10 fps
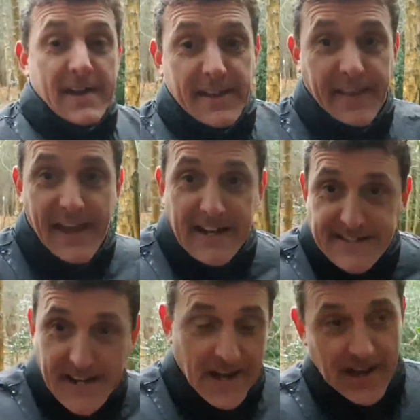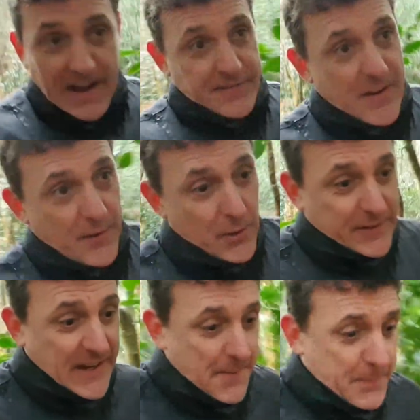that I've never looked
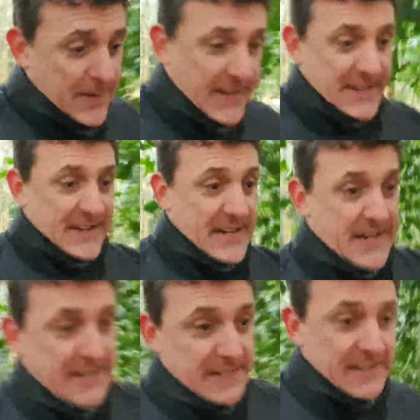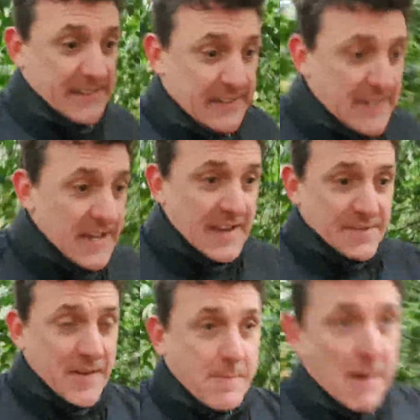up
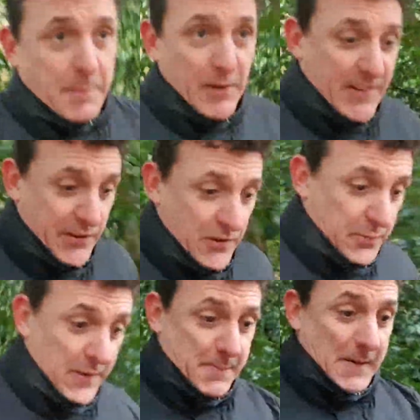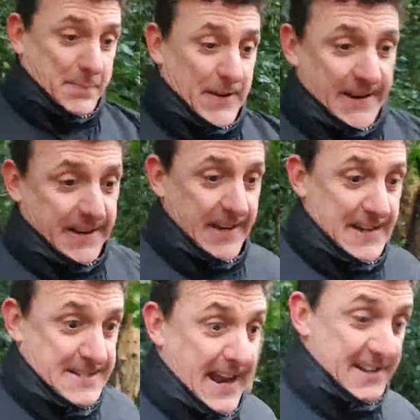female bodysuits with a butt plug
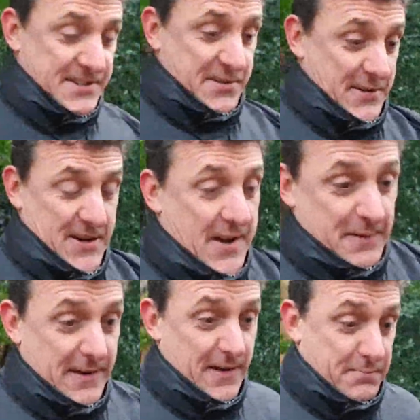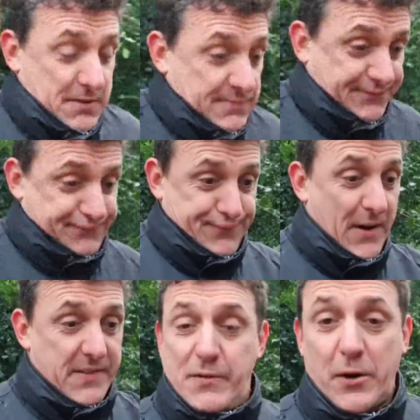attached to it. I've
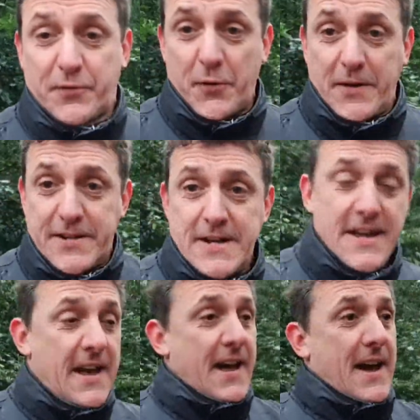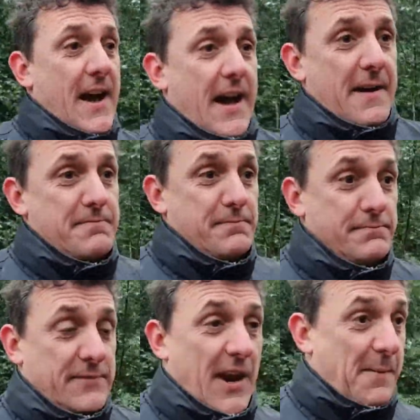never looked for it
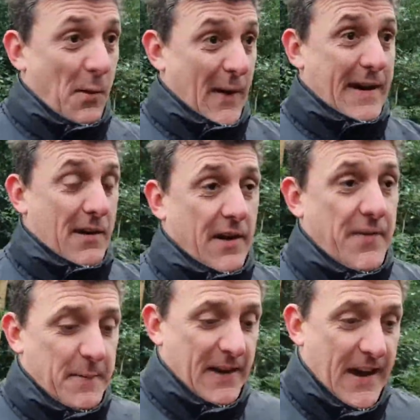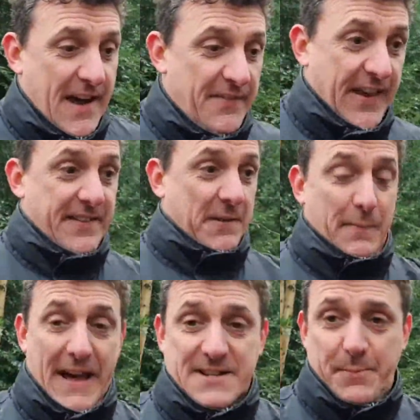that I'm aware of. I have had some
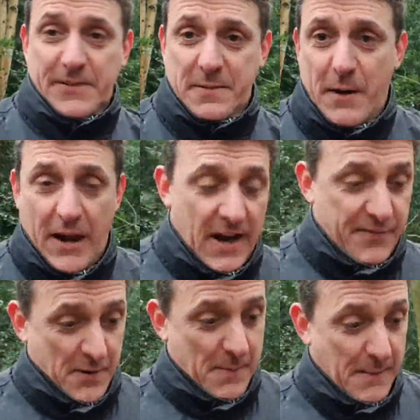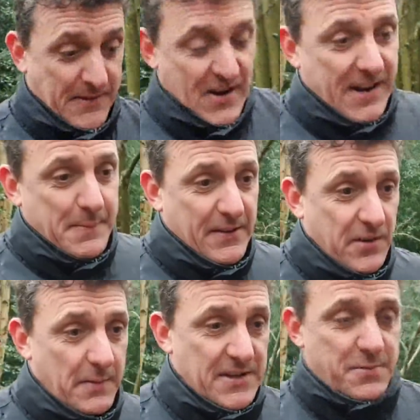black spots in my life, or I maybe drank a bit too
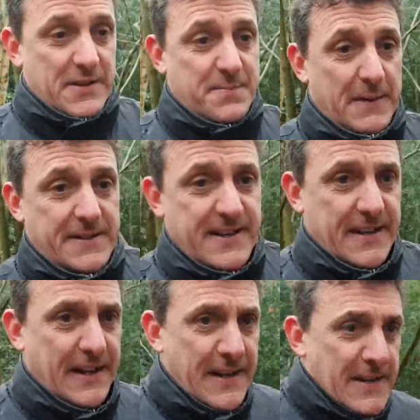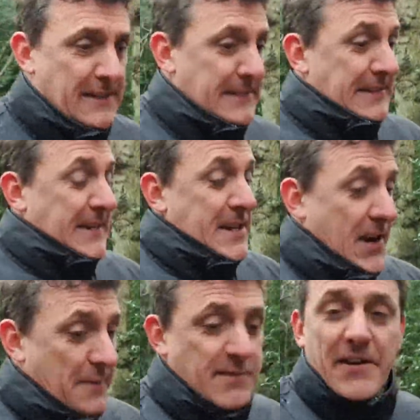much once, but
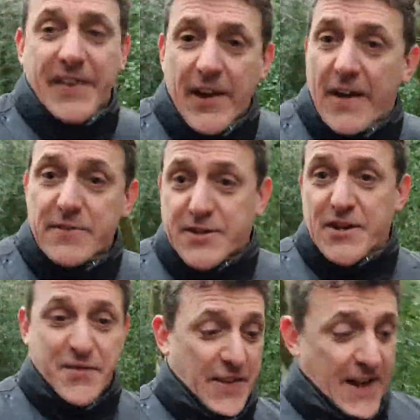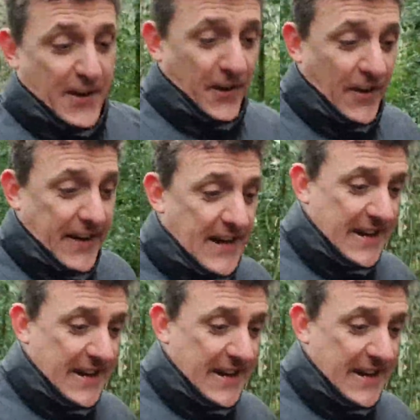no, don't think I ever searched for that online.